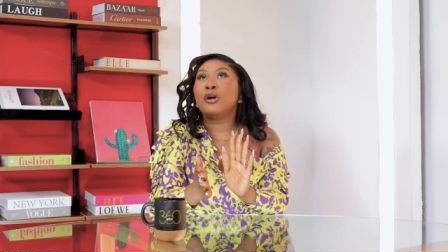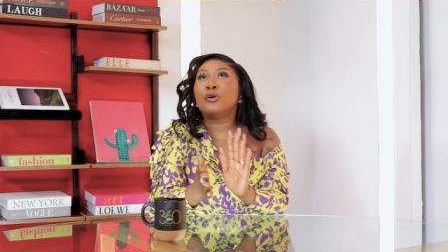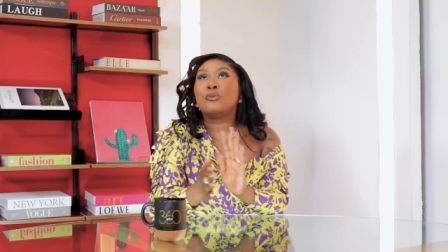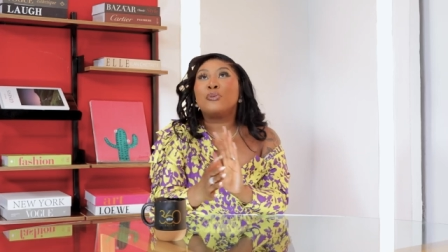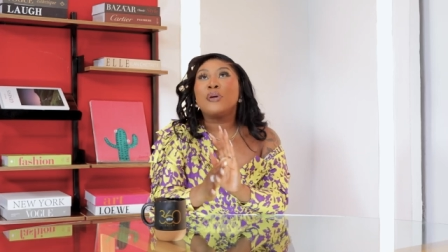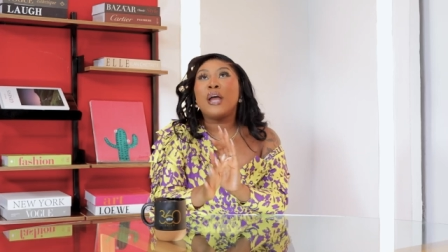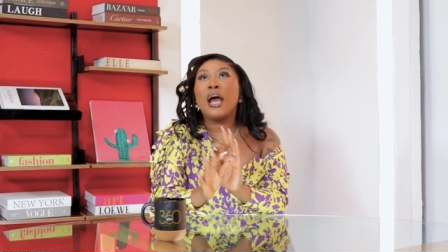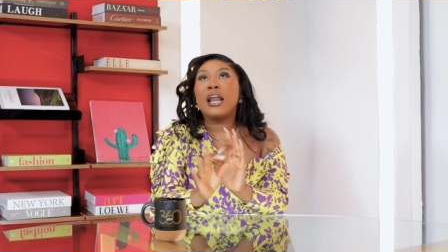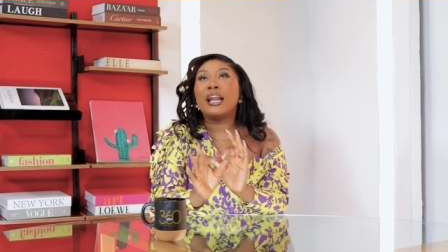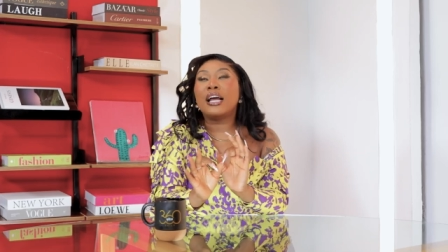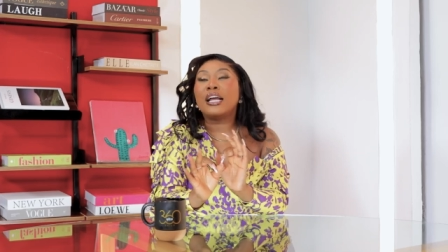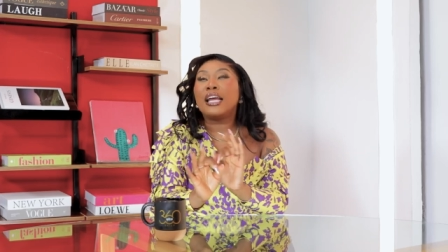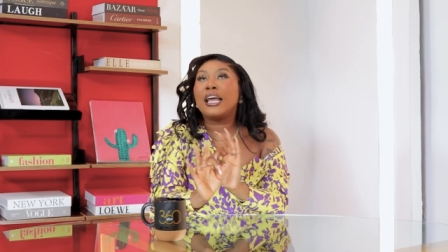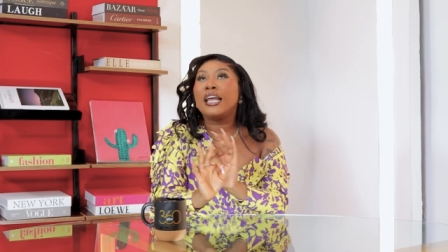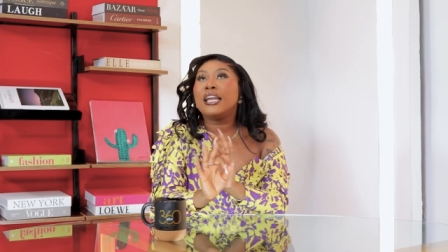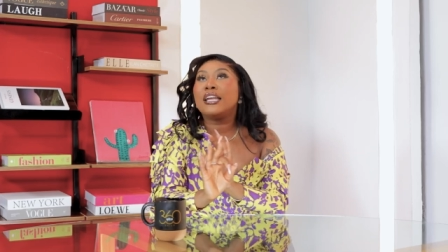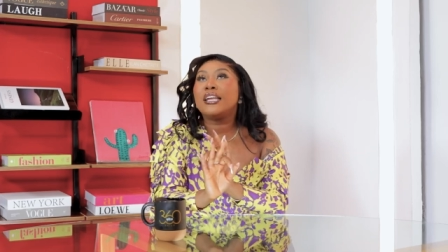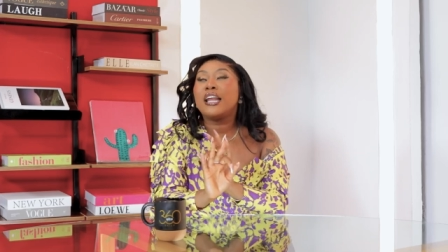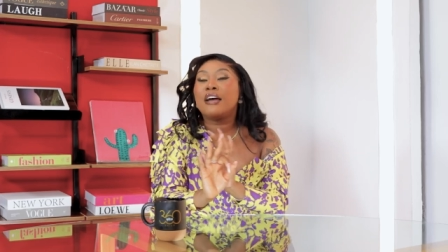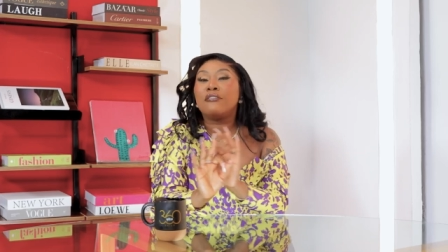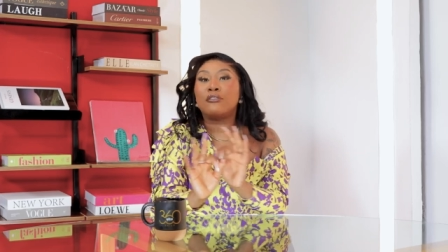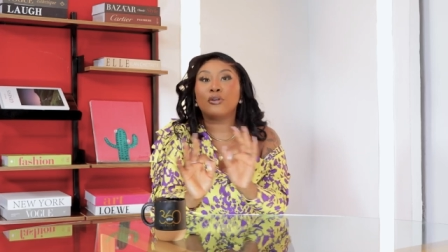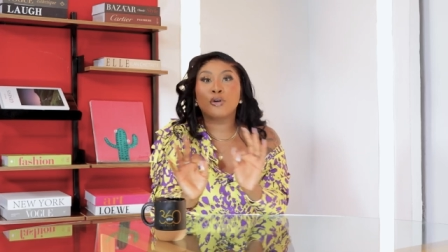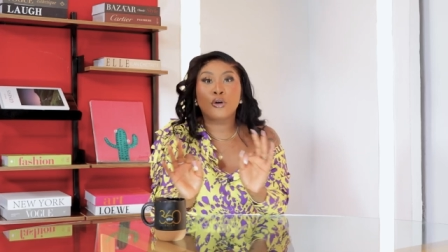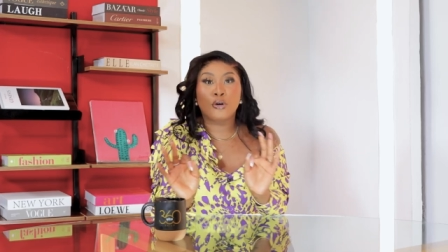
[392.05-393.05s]
Rihanna can
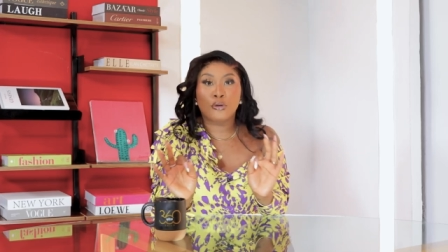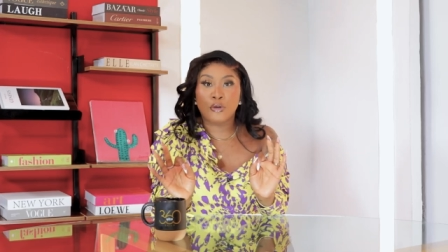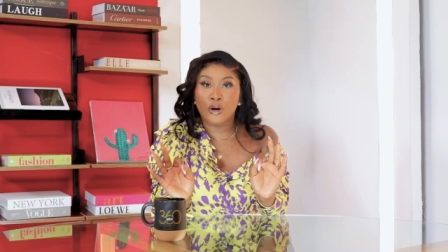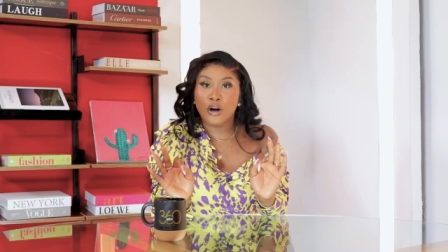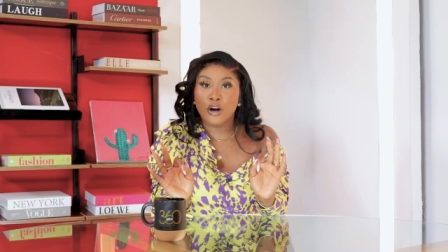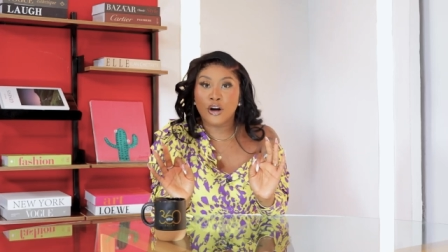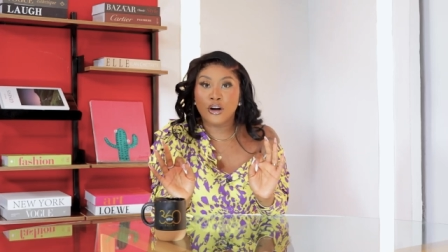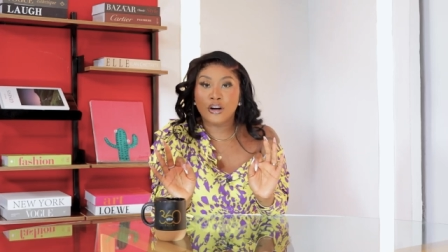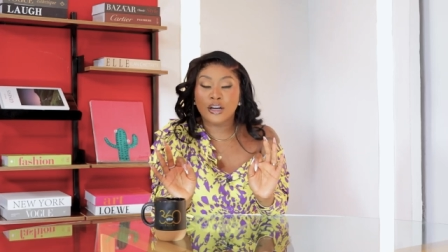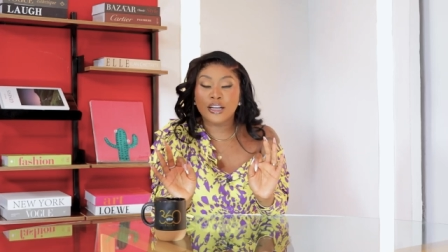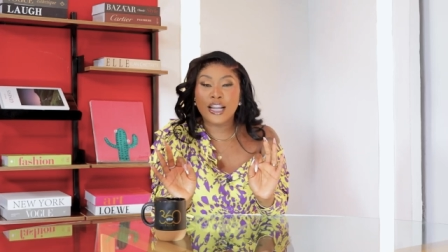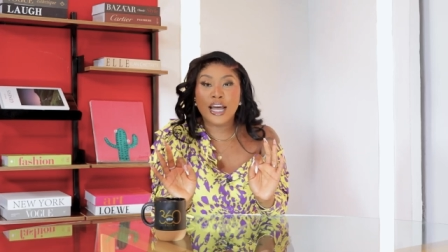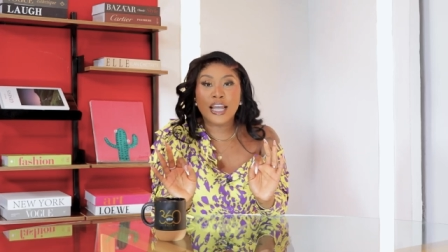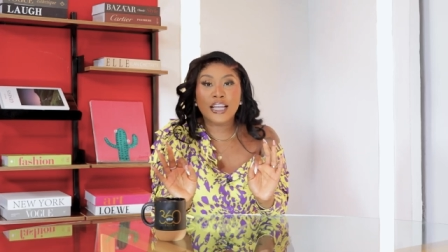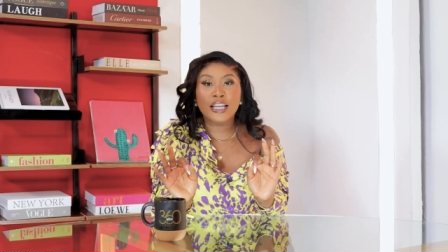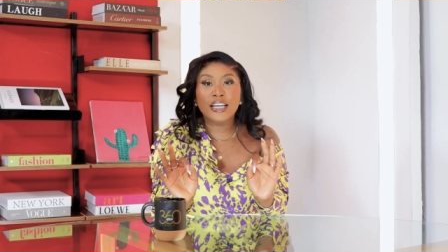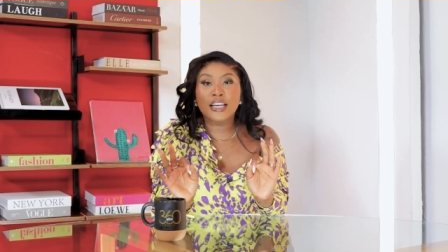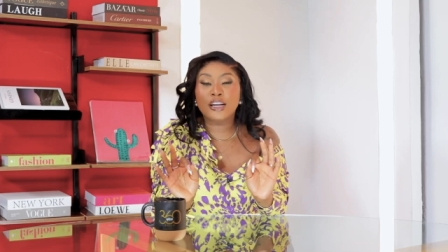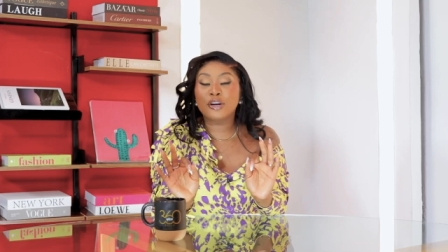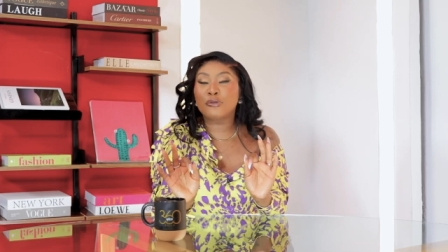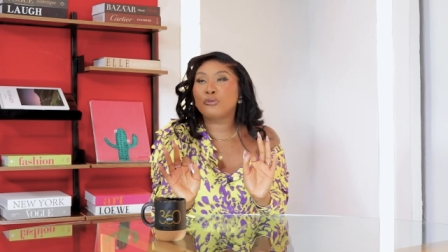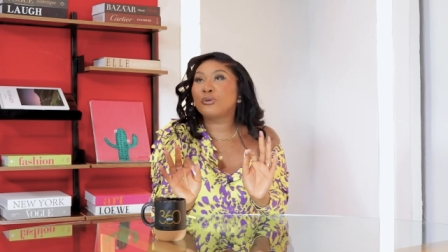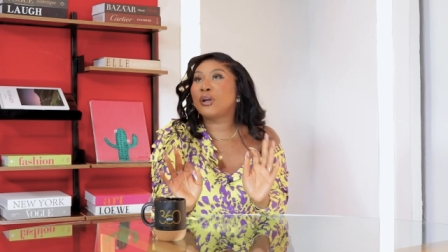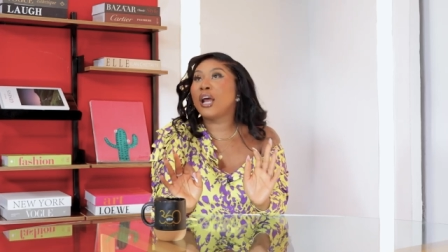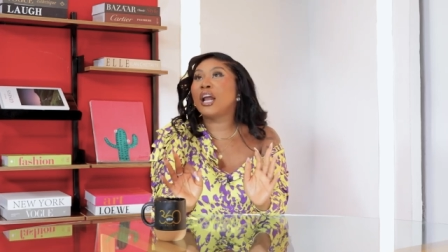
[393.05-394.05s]
never go wrong.
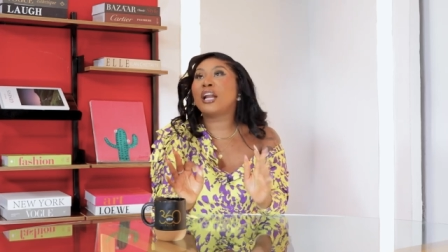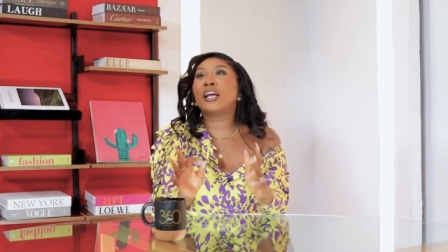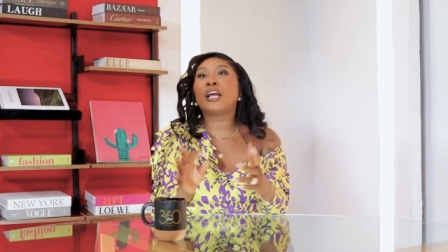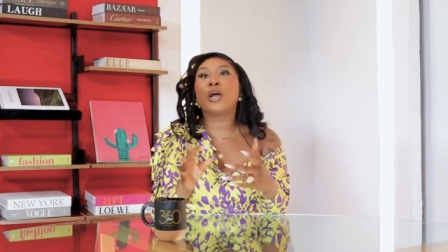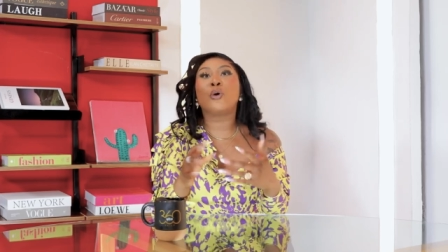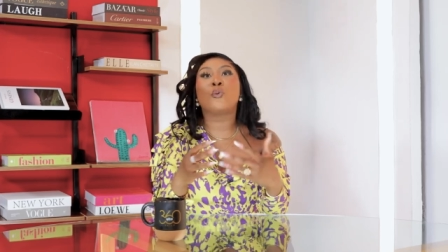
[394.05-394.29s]
Like Rihanna